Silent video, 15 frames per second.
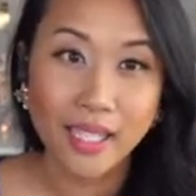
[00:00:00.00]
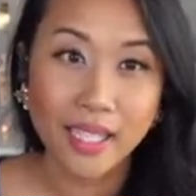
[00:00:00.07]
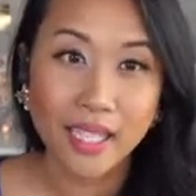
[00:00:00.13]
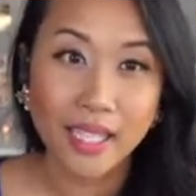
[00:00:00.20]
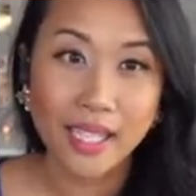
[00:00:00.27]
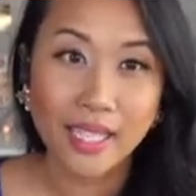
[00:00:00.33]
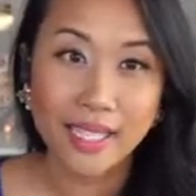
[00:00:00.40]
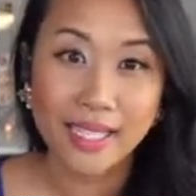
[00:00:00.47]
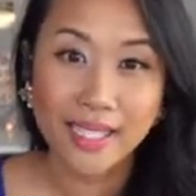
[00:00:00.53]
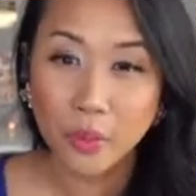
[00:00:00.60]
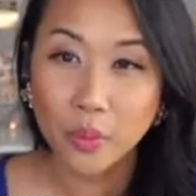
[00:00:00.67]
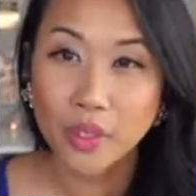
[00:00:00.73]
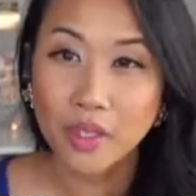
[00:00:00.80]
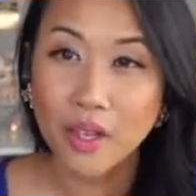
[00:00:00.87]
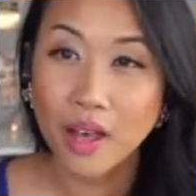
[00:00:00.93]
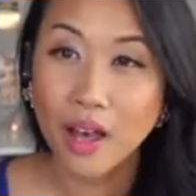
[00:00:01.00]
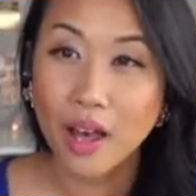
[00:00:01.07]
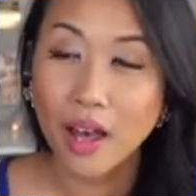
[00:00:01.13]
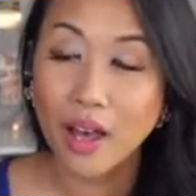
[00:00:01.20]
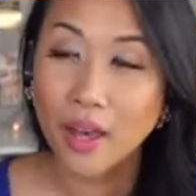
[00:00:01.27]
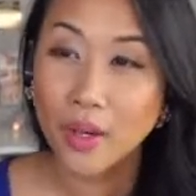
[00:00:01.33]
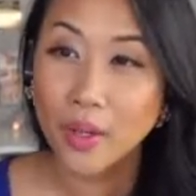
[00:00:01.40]
is that it will
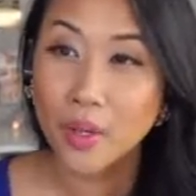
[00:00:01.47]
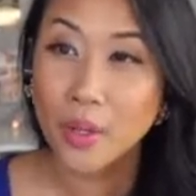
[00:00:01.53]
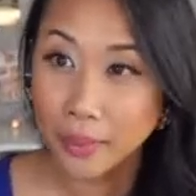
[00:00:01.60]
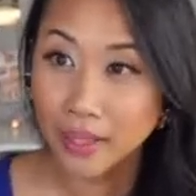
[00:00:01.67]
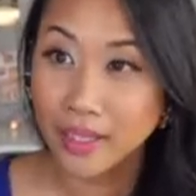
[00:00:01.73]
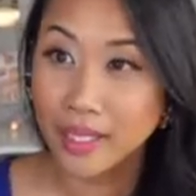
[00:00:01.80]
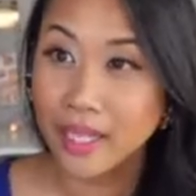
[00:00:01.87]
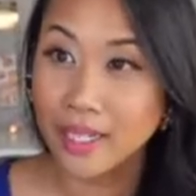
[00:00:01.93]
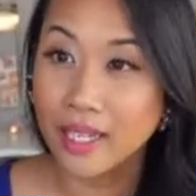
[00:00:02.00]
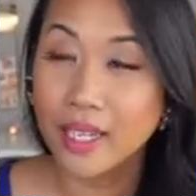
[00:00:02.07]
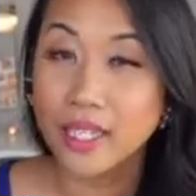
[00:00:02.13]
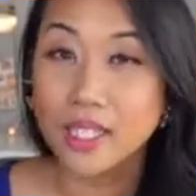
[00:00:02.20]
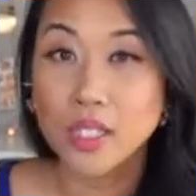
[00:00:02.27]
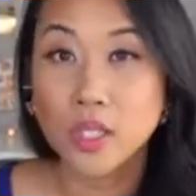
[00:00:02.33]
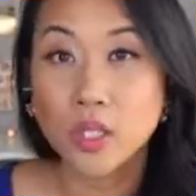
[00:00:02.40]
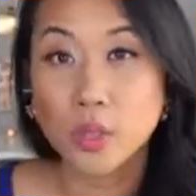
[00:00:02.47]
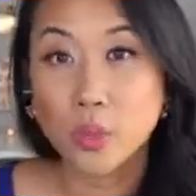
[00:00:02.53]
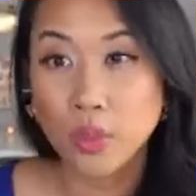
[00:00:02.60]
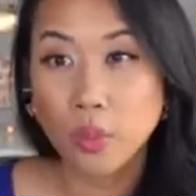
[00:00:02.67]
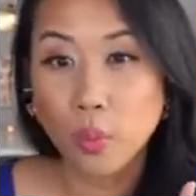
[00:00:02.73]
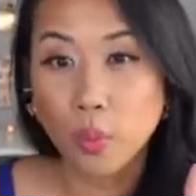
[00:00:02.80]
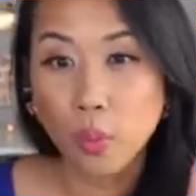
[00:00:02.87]
auto-populate a tweet
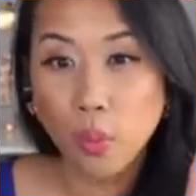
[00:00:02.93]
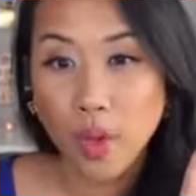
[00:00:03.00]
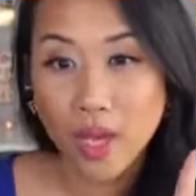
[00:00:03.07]
with what